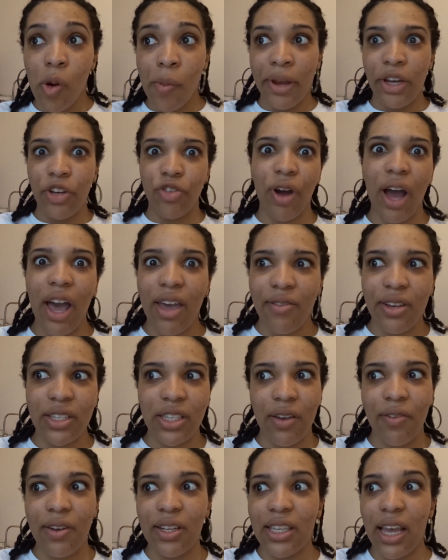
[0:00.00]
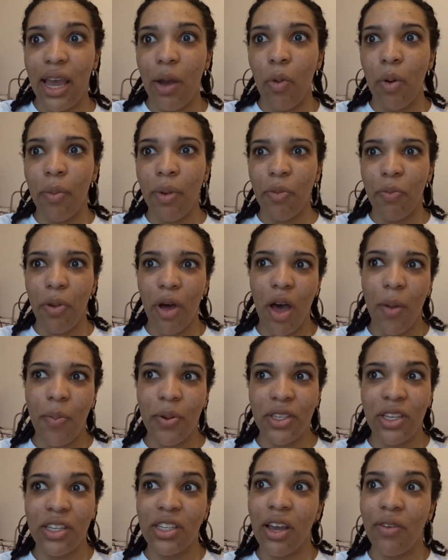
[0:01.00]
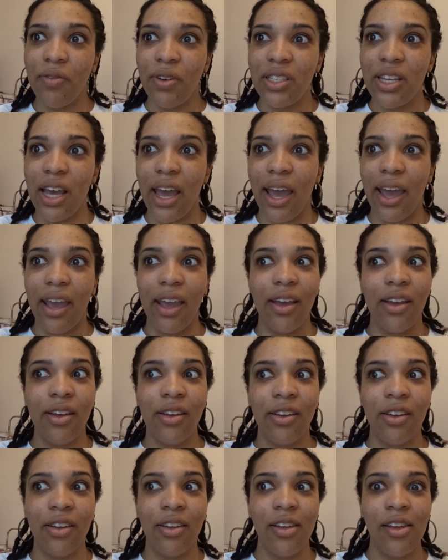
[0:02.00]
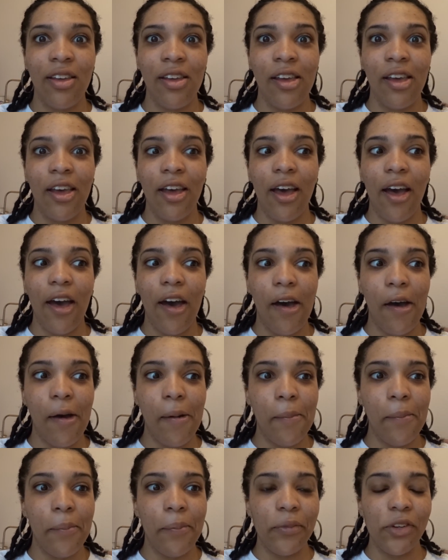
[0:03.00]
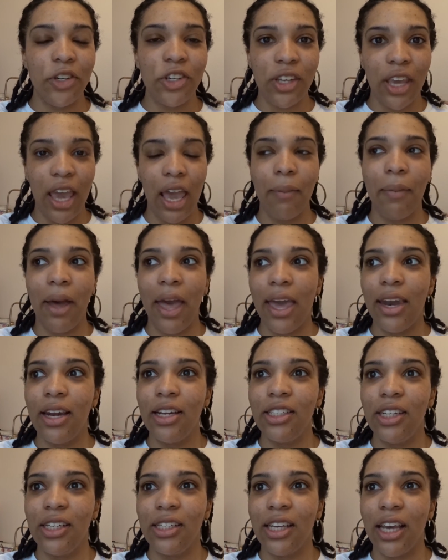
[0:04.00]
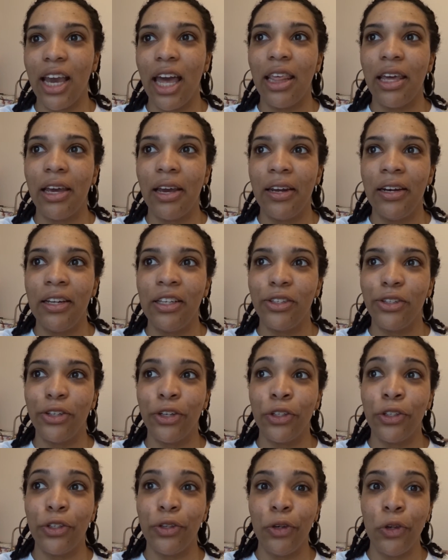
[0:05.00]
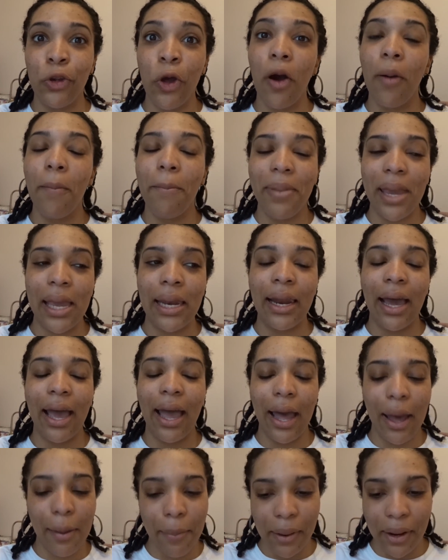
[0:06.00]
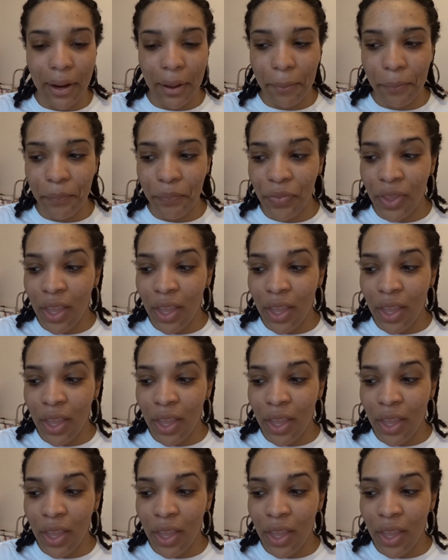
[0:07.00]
drive is every day, what my purpose is every day, just getting my energy together, and it's just not been happening.